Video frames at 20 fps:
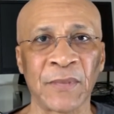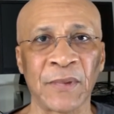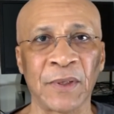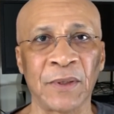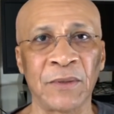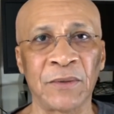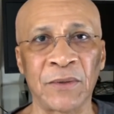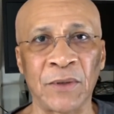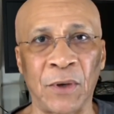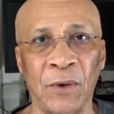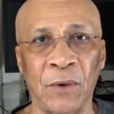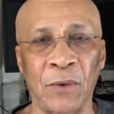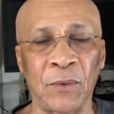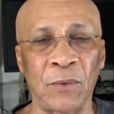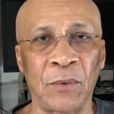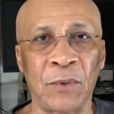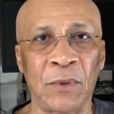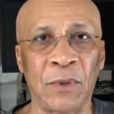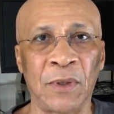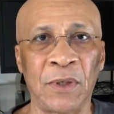So
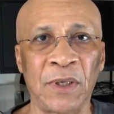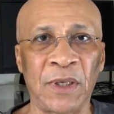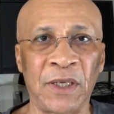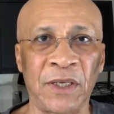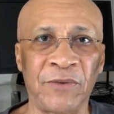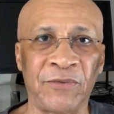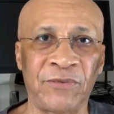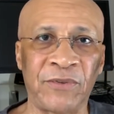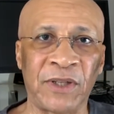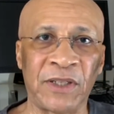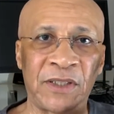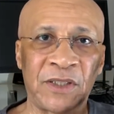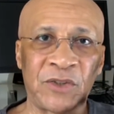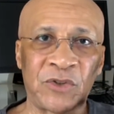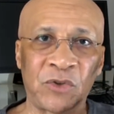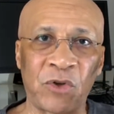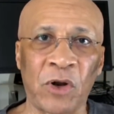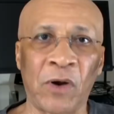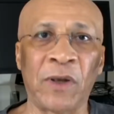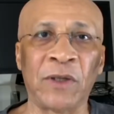if they
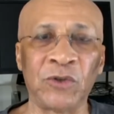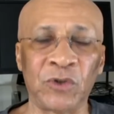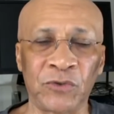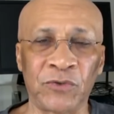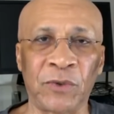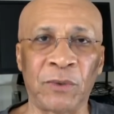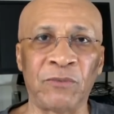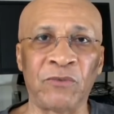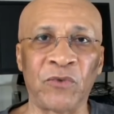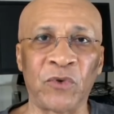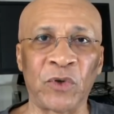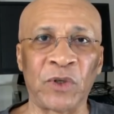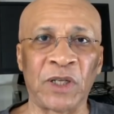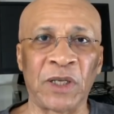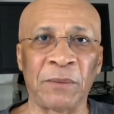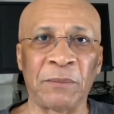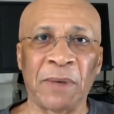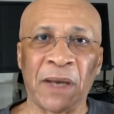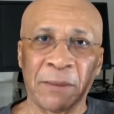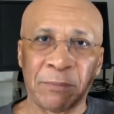discourage you from
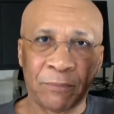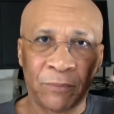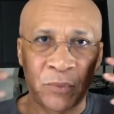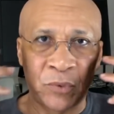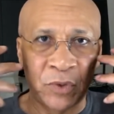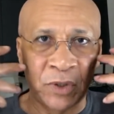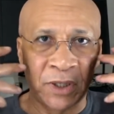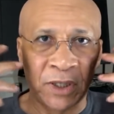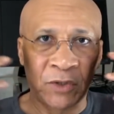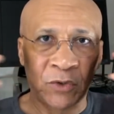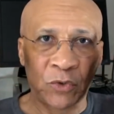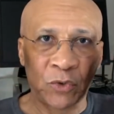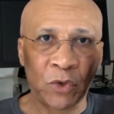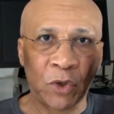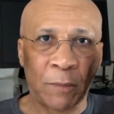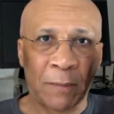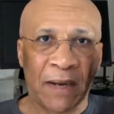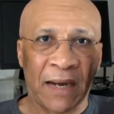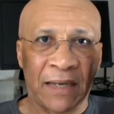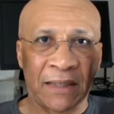voting by putting into
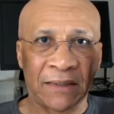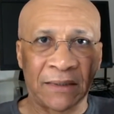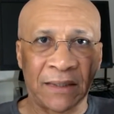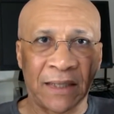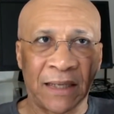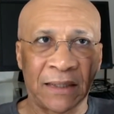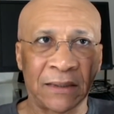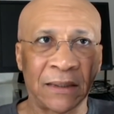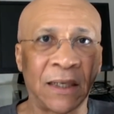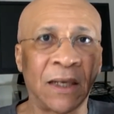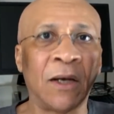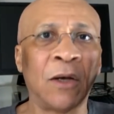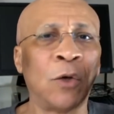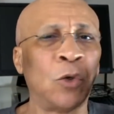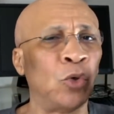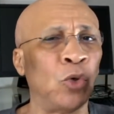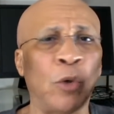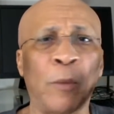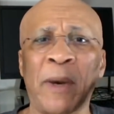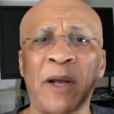your mind that
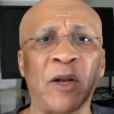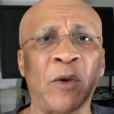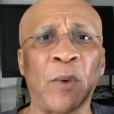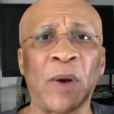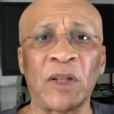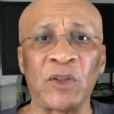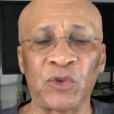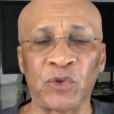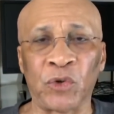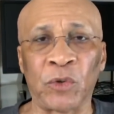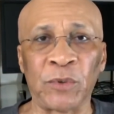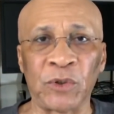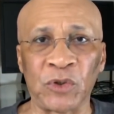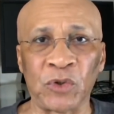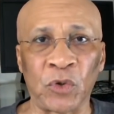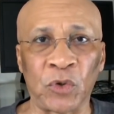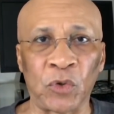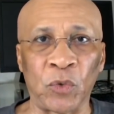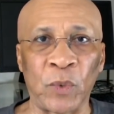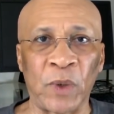no matter what, Trump is
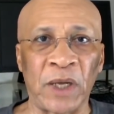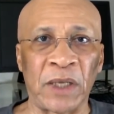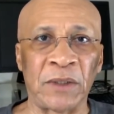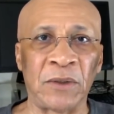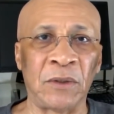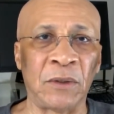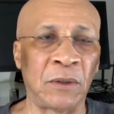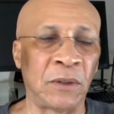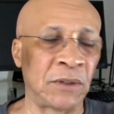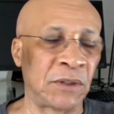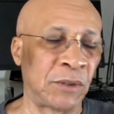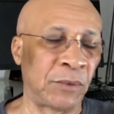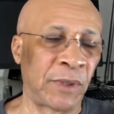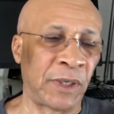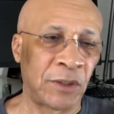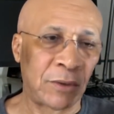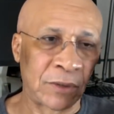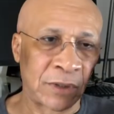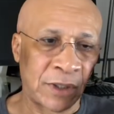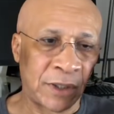going to win, you're going to say,
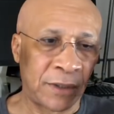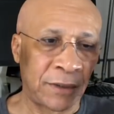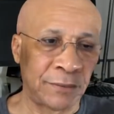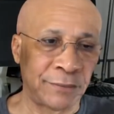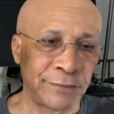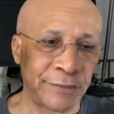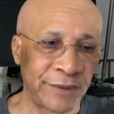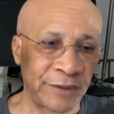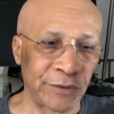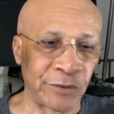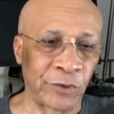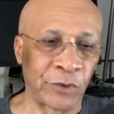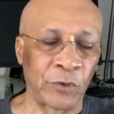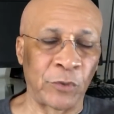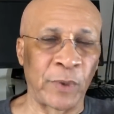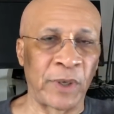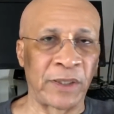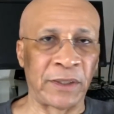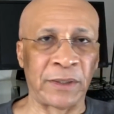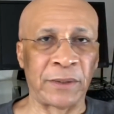well, okay, he's going to
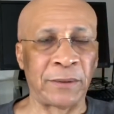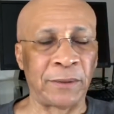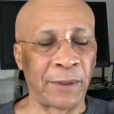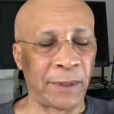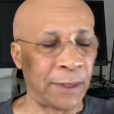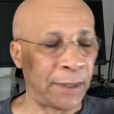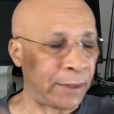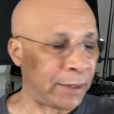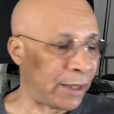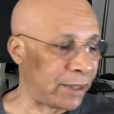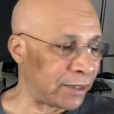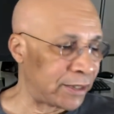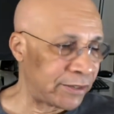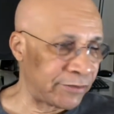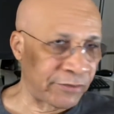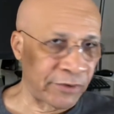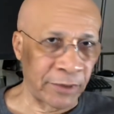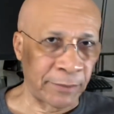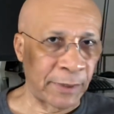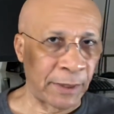win. I
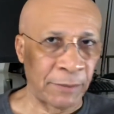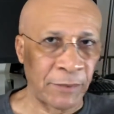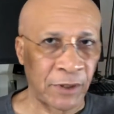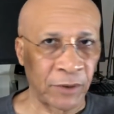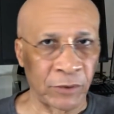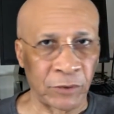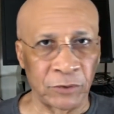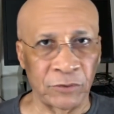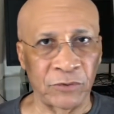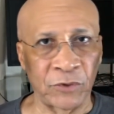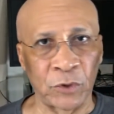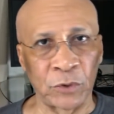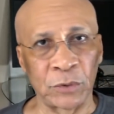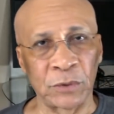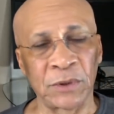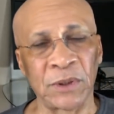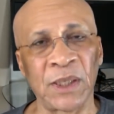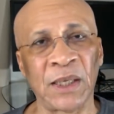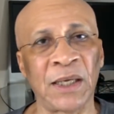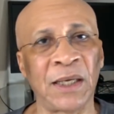give up. I'm not going to
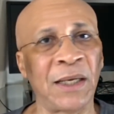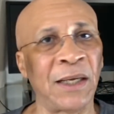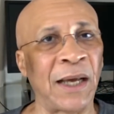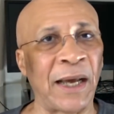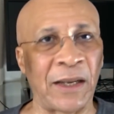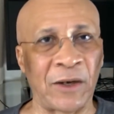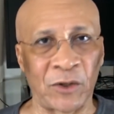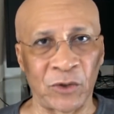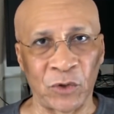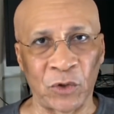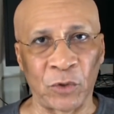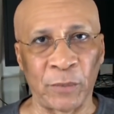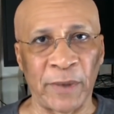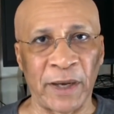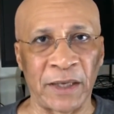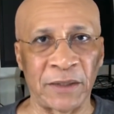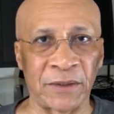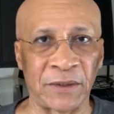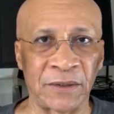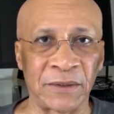vote. I'm not going to
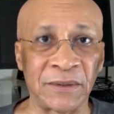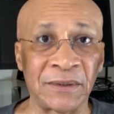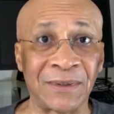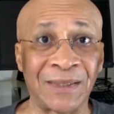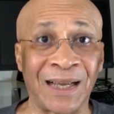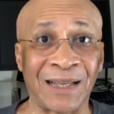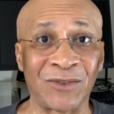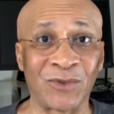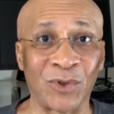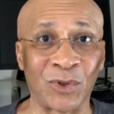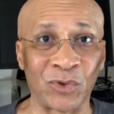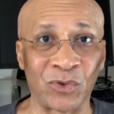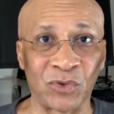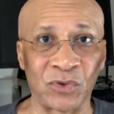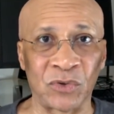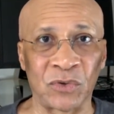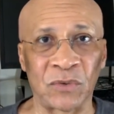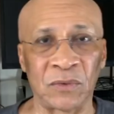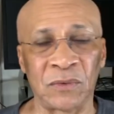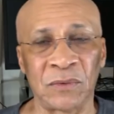bother. That's not
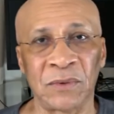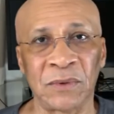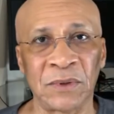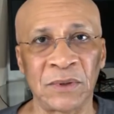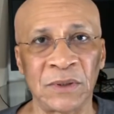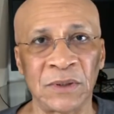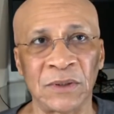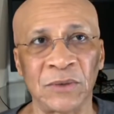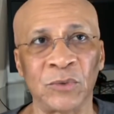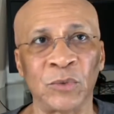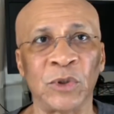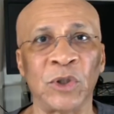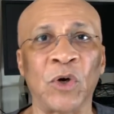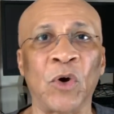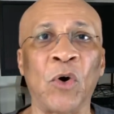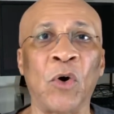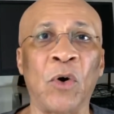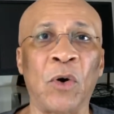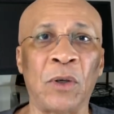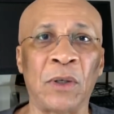true. We
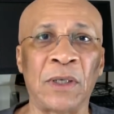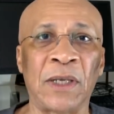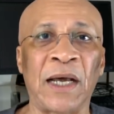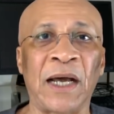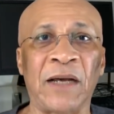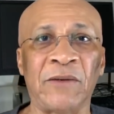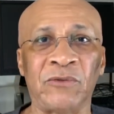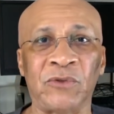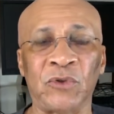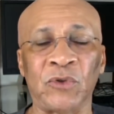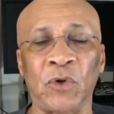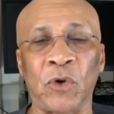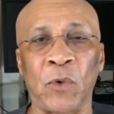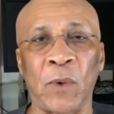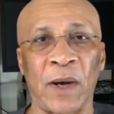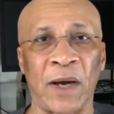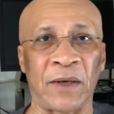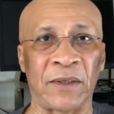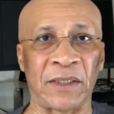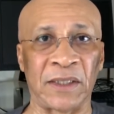all have to
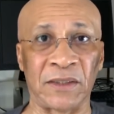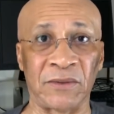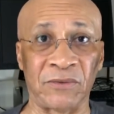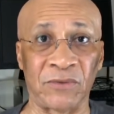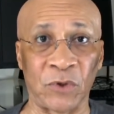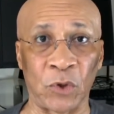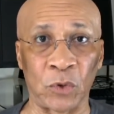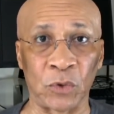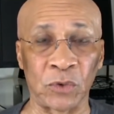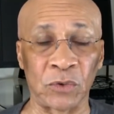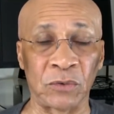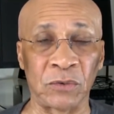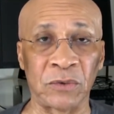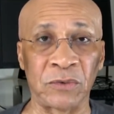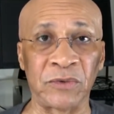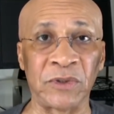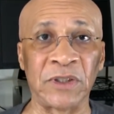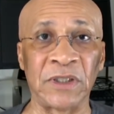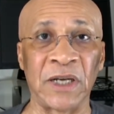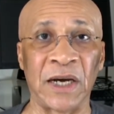go out and vote,
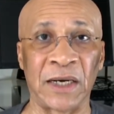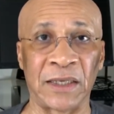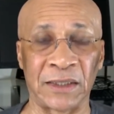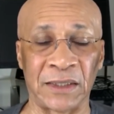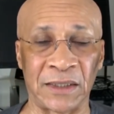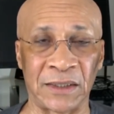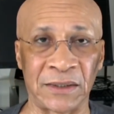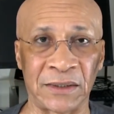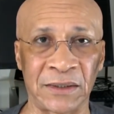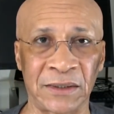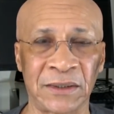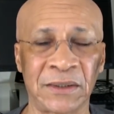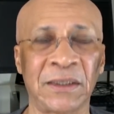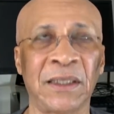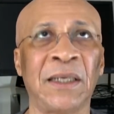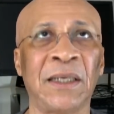regardless.